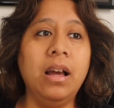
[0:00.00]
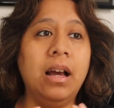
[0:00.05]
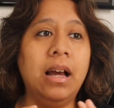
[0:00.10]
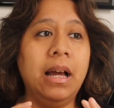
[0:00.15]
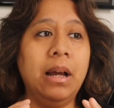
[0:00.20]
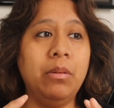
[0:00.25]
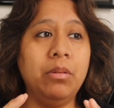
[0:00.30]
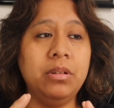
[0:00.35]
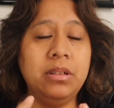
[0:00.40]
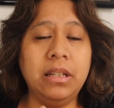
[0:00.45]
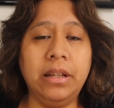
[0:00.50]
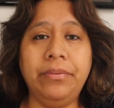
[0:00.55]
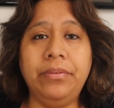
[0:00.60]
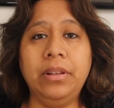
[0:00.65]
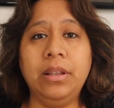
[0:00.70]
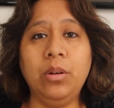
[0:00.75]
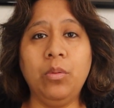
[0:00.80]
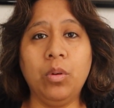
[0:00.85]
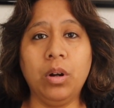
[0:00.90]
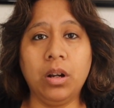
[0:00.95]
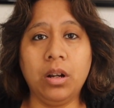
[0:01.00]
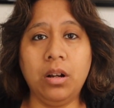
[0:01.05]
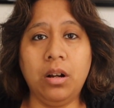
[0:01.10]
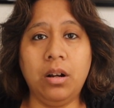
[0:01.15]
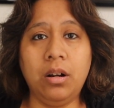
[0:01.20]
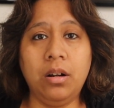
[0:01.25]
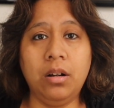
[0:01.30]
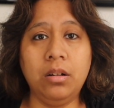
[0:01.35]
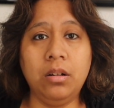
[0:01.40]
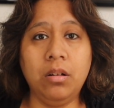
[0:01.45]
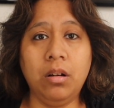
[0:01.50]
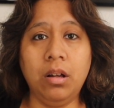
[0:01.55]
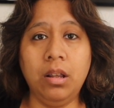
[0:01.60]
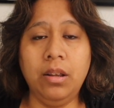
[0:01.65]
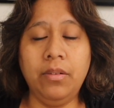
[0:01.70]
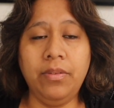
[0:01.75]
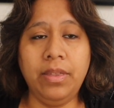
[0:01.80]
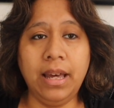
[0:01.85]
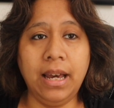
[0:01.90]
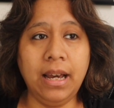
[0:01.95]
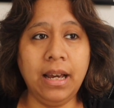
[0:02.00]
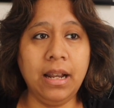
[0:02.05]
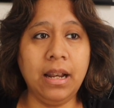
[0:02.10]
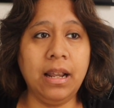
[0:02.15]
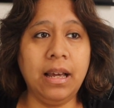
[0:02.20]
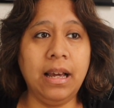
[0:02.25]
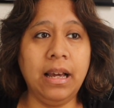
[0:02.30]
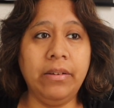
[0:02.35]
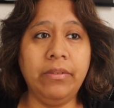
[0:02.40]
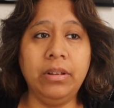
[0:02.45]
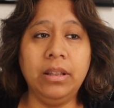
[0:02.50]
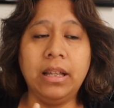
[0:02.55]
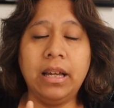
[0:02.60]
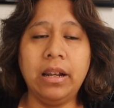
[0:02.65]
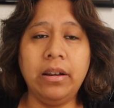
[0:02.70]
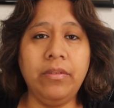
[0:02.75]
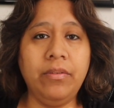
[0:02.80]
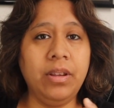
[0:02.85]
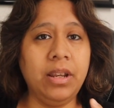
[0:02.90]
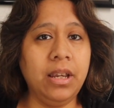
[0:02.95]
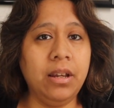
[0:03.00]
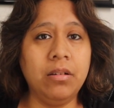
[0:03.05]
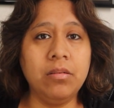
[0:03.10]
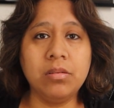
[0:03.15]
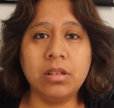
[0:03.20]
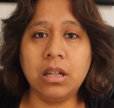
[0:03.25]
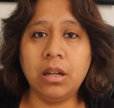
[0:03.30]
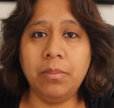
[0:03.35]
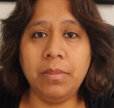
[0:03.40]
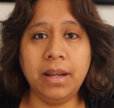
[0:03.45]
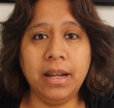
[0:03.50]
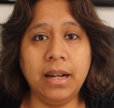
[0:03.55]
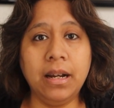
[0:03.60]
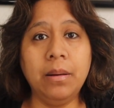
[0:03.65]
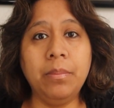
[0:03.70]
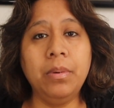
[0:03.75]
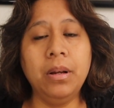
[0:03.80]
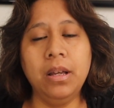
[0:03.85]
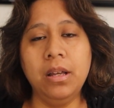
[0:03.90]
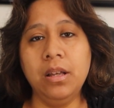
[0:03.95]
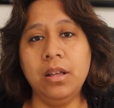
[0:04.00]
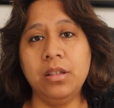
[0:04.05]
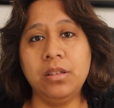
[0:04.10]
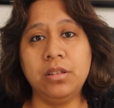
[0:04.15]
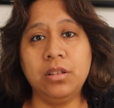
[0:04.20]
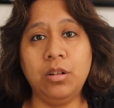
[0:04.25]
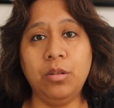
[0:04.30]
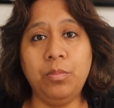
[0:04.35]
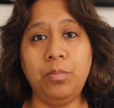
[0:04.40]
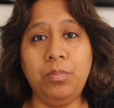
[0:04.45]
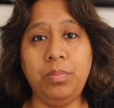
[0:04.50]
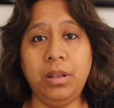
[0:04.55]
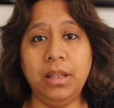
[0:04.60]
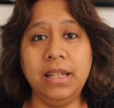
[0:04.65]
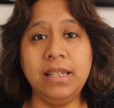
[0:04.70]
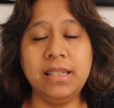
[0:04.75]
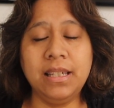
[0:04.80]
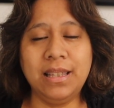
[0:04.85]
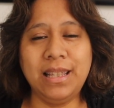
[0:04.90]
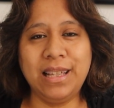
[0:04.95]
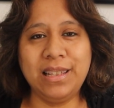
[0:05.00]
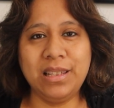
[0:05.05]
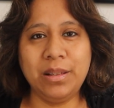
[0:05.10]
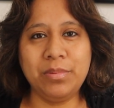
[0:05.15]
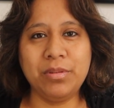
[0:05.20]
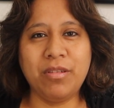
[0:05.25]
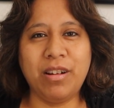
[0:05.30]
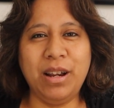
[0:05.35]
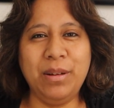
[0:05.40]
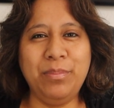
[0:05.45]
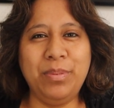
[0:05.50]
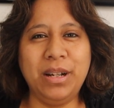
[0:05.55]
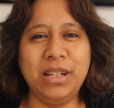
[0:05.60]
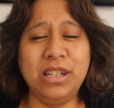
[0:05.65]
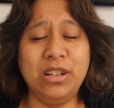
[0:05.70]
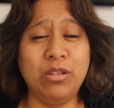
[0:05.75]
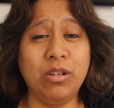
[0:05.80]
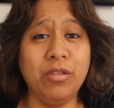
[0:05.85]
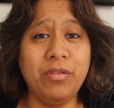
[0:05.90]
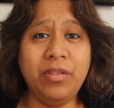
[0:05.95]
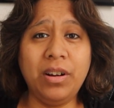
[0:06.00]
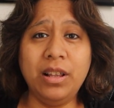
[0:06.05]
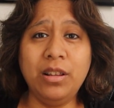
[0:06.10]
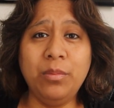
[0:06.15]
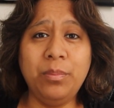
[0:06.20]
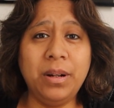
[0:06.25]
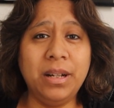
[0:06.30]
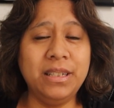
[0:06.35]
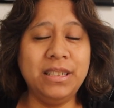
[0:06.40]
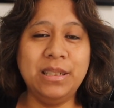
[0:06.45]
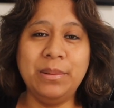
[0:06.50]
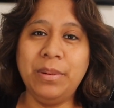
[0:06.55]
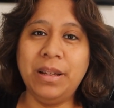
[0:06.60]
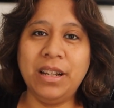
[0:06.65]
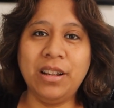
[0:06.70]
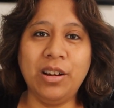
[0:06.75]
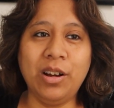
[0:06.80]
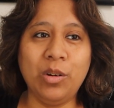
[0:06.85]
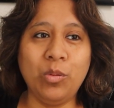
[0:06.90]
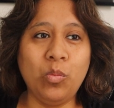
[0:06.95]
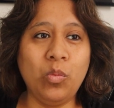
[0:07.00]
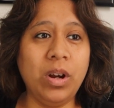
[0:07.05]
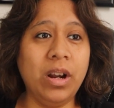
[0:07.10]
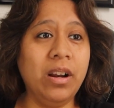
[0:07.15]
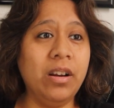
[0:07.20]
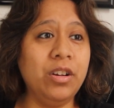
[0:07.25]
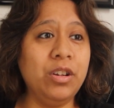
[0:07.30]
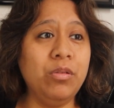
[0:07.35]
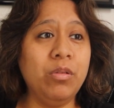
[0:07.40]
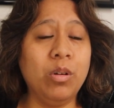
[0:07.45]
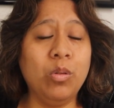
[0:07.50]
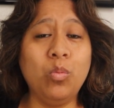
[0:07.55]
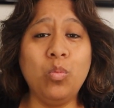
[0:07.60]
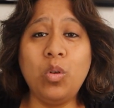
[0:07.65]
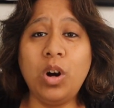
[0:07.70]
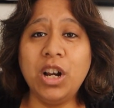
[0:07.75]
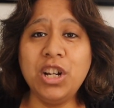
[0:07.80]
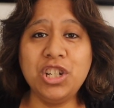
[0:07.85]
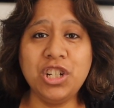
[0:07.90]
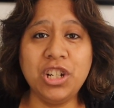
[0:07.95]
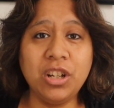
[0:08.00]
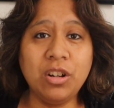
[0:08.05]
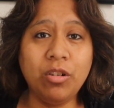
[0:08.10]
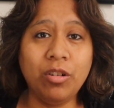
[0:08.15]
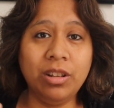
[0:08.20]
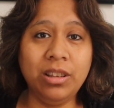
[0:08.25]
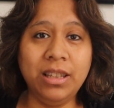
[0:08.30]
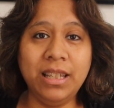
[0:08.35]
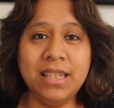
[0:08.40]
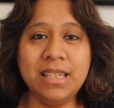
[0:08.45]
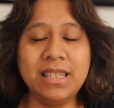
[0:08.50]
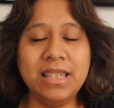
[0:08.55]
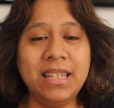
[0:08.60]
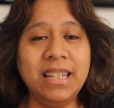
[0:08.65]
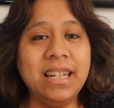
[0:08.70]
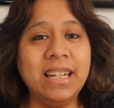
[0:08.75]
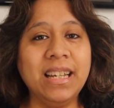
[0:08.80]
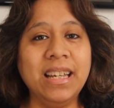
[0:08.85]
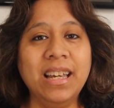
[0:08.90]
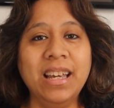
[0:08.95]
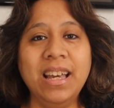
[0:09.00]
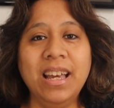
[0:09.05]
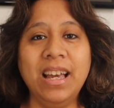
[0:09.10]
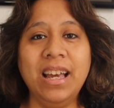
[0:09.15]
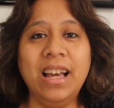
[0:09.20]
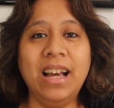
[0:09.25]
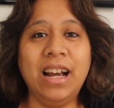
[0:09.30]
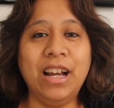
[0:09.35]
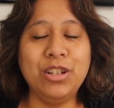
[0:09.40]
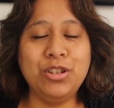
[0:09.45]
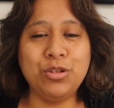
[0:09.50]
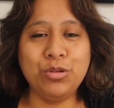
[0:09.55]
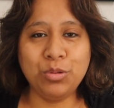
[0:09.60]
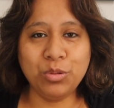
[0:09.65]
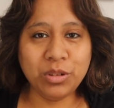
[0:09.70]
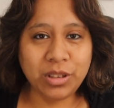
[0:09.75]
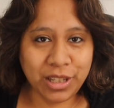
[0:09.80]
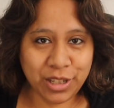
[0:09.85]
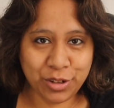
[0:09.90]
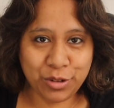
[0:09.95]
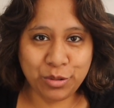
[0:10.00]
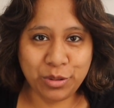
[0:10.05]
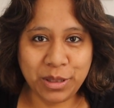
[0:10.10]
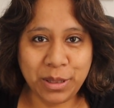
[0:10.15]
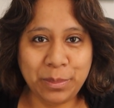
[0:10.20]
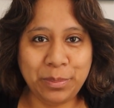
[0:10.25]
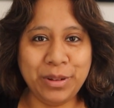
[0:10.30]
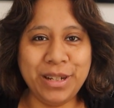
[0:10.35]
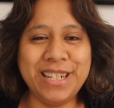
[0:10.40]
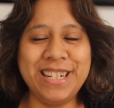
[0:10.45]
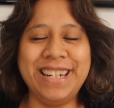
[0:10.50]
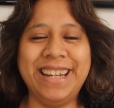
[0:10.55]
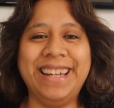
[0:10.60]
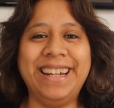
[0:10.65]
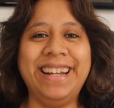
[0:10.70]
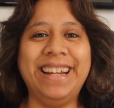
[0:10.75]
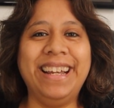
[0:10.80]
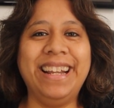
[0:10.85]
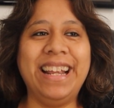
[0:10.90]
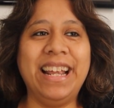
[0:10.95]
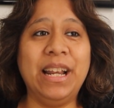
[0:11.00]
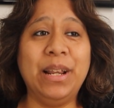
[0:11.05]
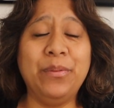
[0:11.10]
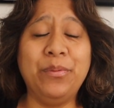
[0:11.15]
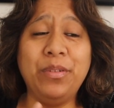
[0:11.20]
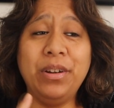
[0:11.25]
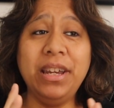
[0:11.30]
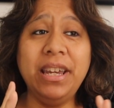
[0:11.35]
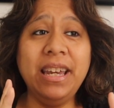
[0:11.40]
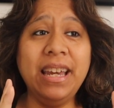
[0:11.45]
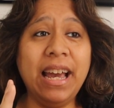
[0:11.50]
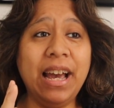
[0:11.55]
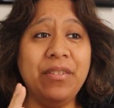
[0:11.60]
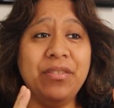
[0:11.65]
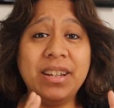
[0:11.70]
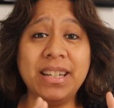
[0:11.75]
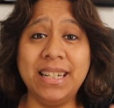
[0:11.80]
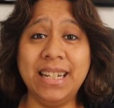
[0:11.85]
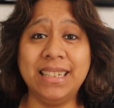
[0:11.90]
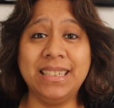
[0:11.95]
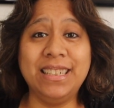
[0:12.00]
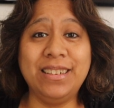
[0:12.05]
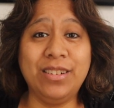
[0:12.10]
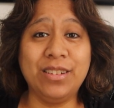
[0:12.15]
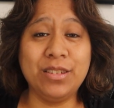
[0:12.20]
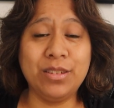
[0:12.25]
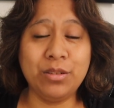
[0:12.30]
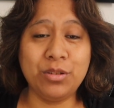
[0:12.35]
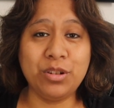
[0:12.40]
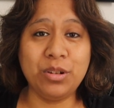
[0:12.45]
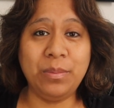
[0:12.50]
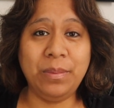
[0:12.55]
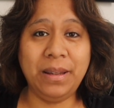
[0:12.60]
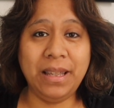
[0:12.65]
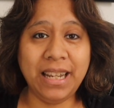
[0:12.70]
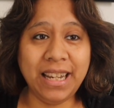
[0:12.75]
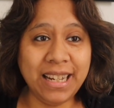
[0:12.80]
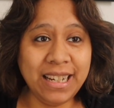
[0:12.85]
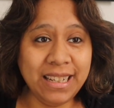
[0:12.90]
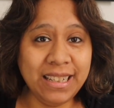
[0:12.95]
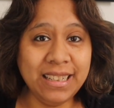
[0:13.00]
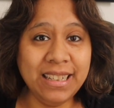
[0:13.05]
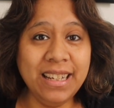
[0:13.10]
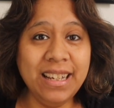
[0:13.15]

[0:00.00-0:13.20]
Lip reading: I would definitely work on all of that. I have a lot of videos coming up, so please hit that subscribe button or follow button depending on where you are watching or listening. I truly, truly appreciate it. And if we have connected on social media,